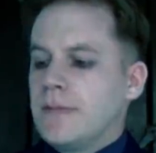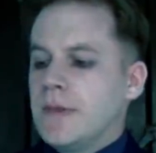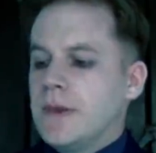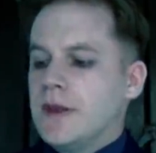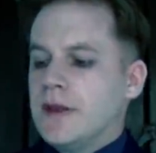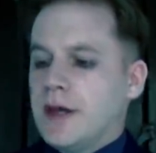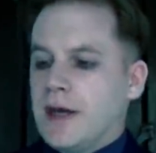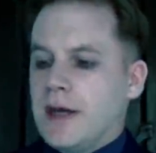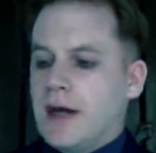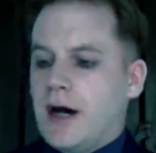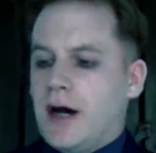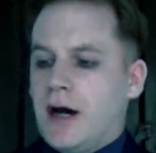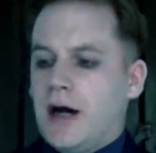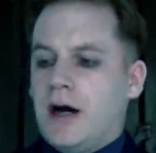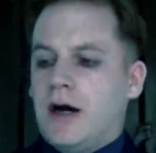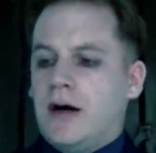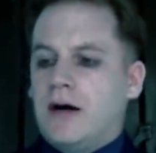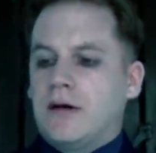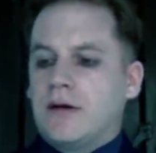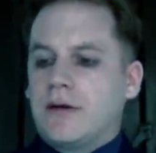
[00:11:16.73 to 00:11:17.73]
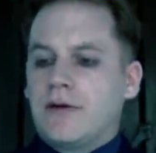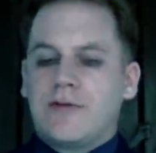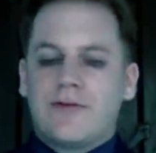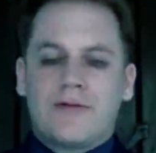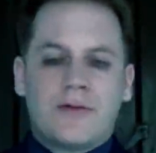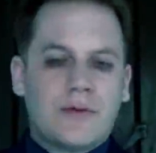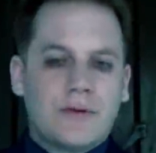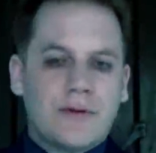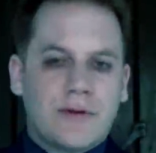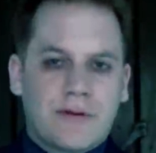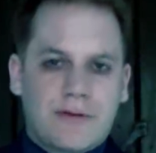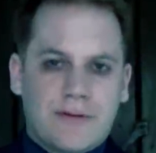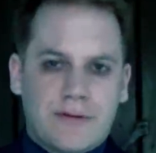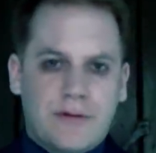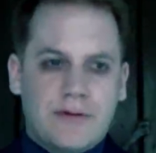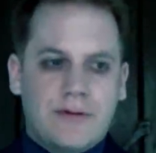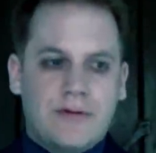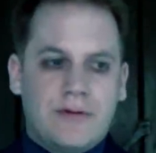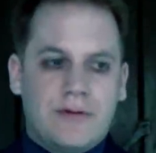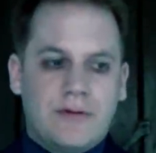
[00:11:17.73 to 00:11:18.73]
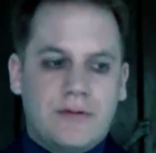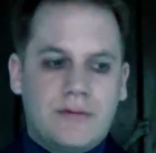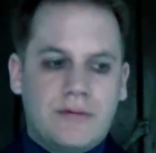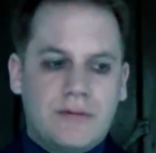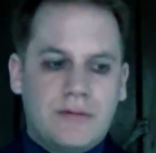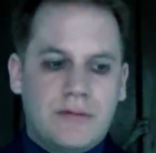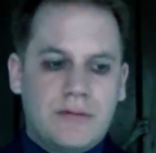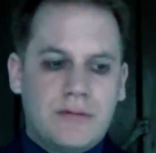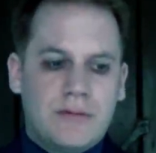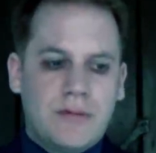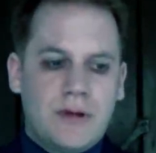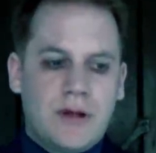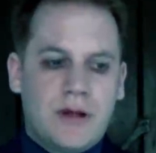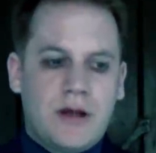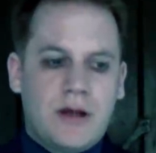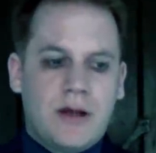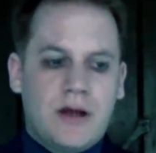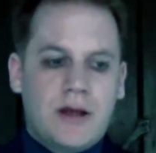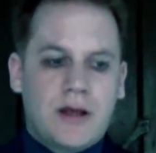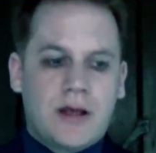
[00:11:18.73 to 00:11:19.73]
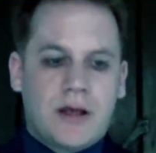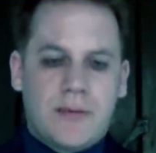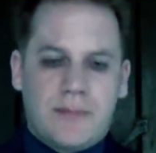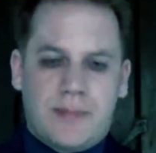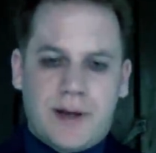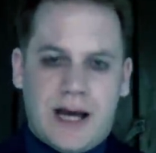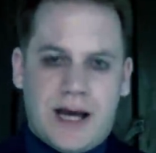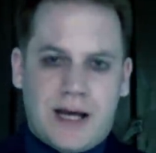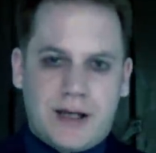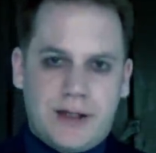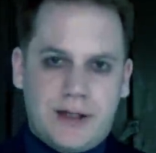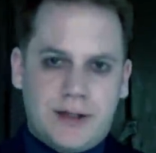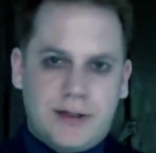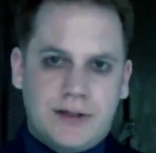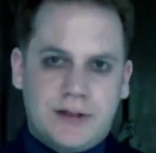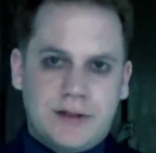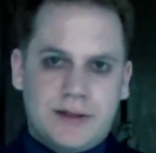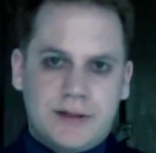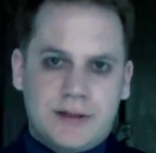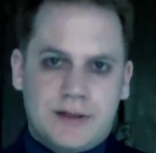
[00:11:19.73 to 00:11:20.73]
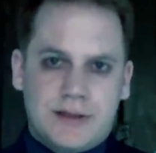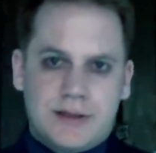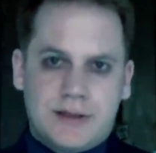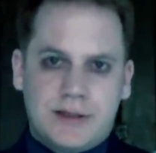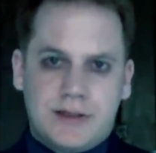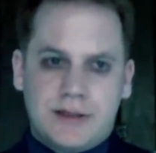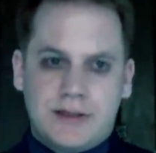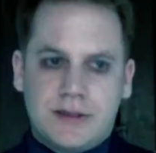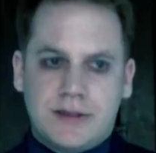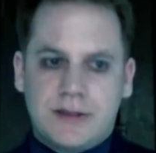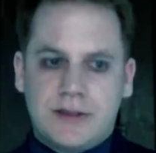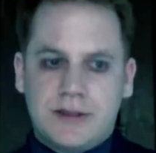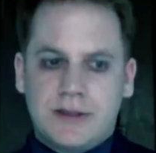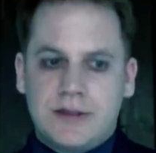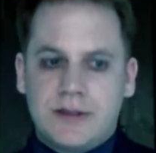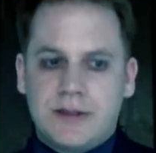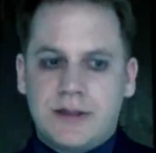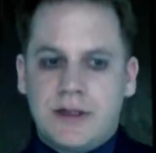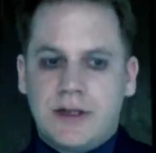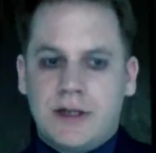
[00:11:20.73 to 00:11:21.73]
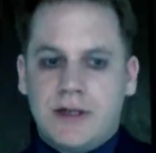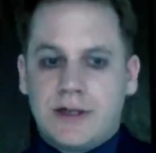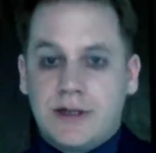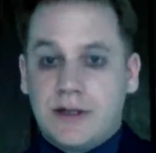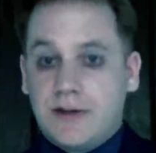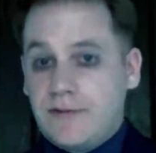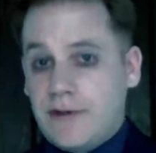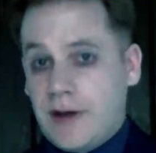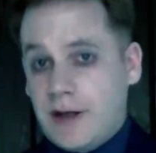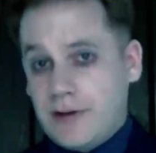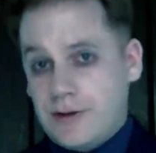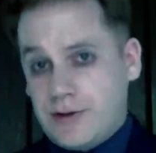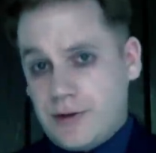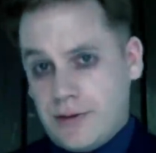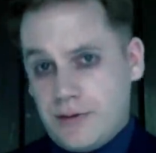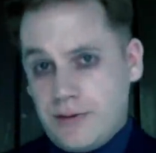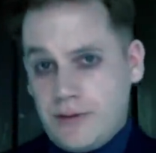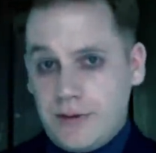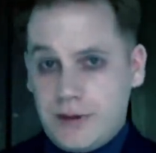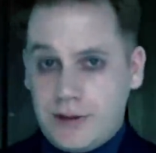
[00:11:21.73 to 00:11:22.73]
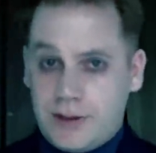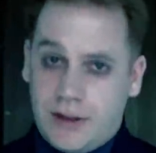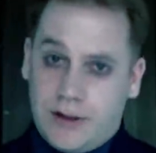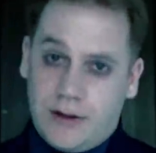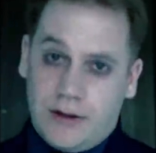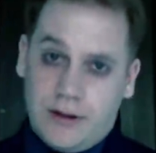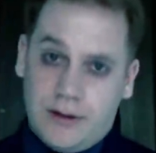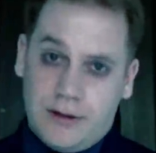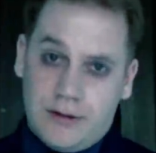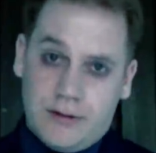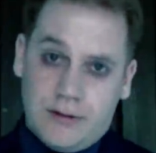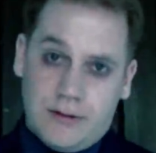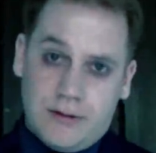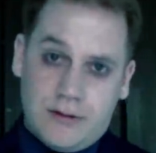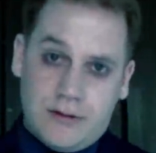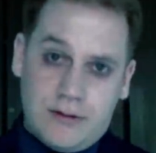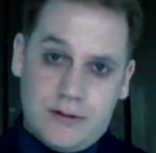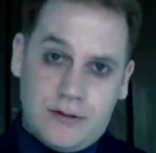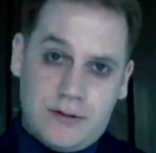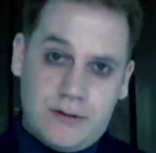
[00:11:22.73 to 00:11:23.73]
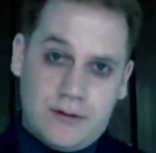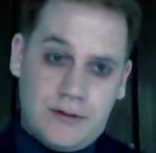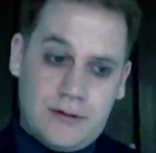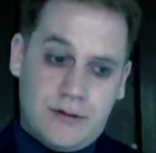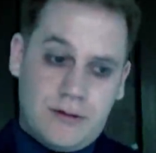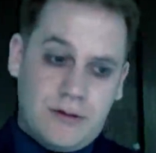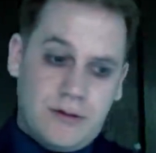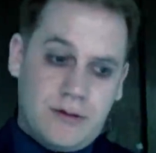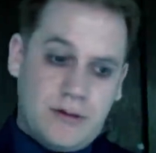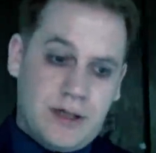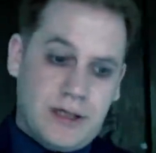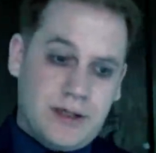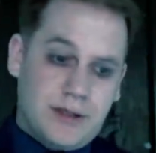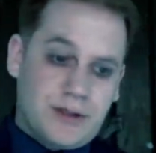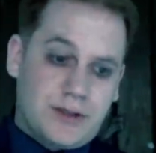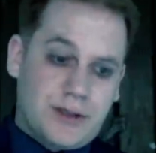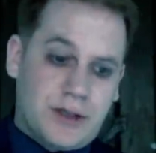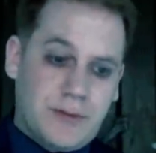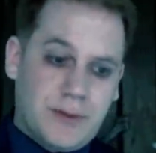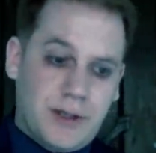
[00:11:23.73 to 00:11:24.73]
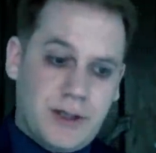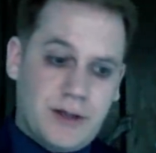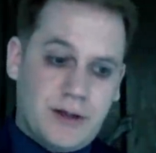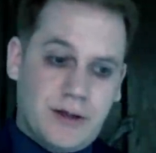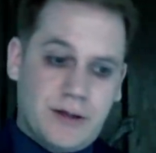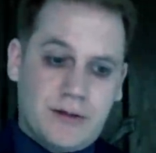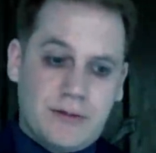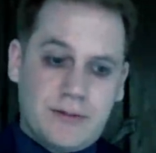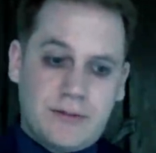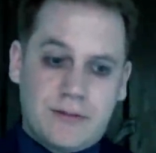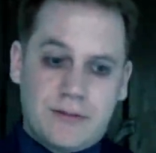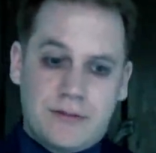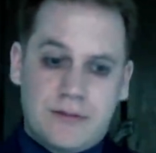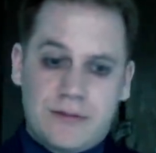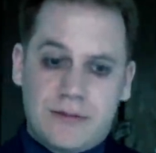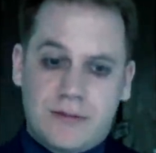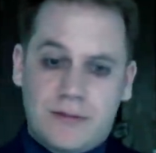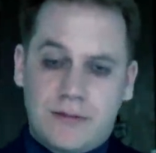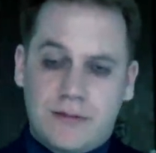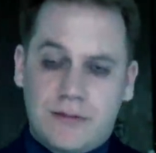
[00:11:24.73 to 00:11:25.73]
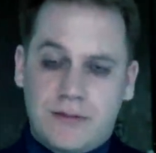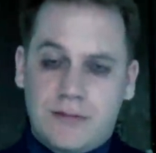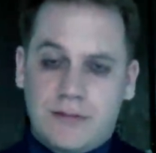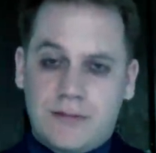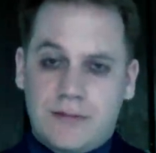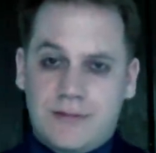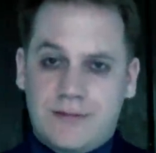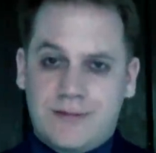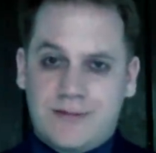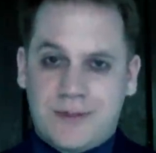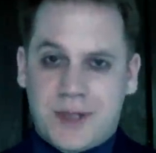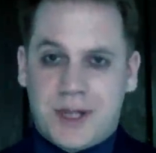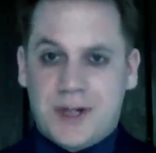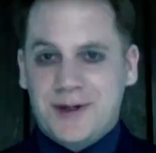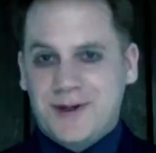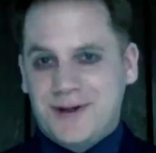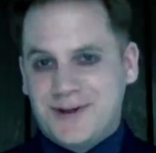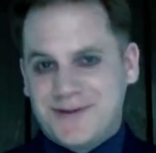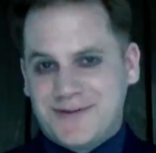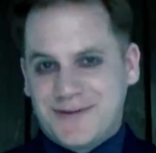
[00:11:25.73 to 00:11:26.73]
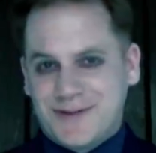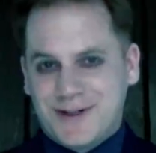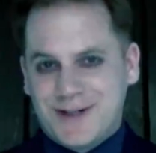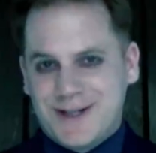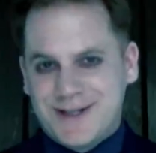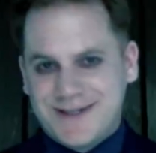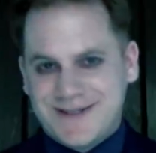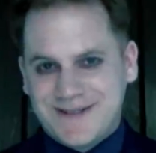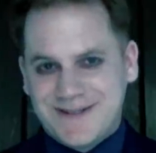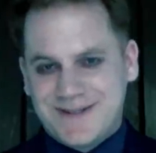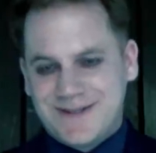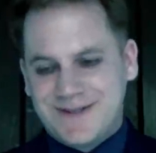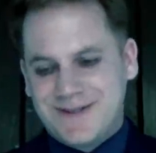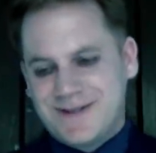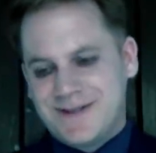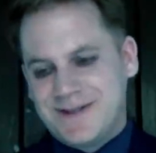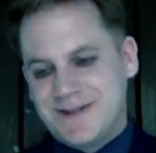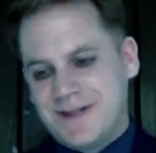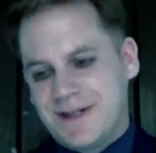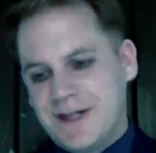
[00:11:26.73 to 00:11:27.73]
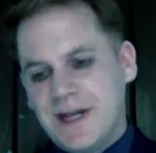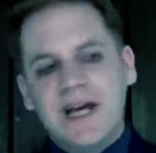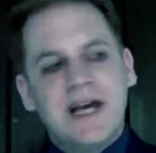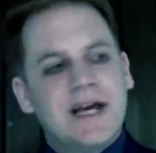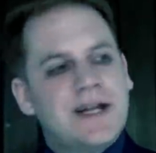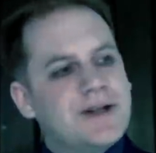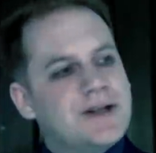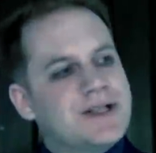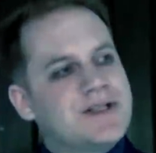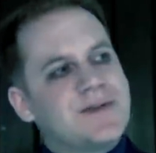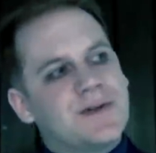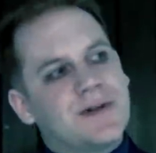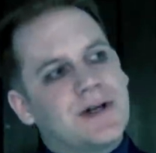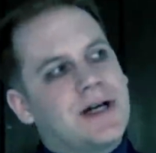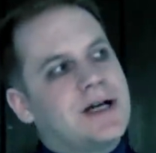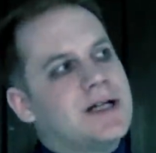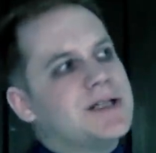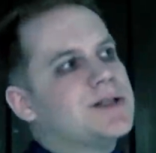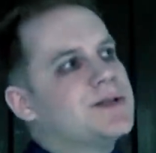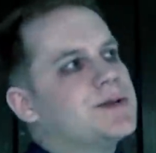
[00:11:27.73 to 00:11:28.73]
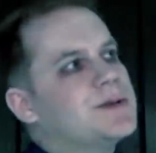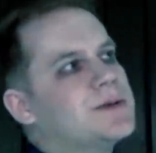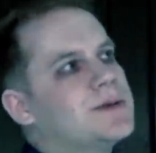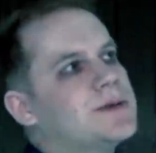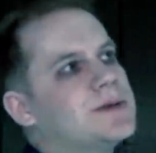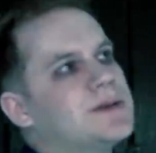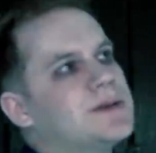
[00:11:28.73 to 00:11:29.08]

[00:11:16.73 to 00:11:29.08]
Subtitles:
they are through and through companions to the Ventru, the Toreador, and the Tremere, and Nosferatu. Nosferatu.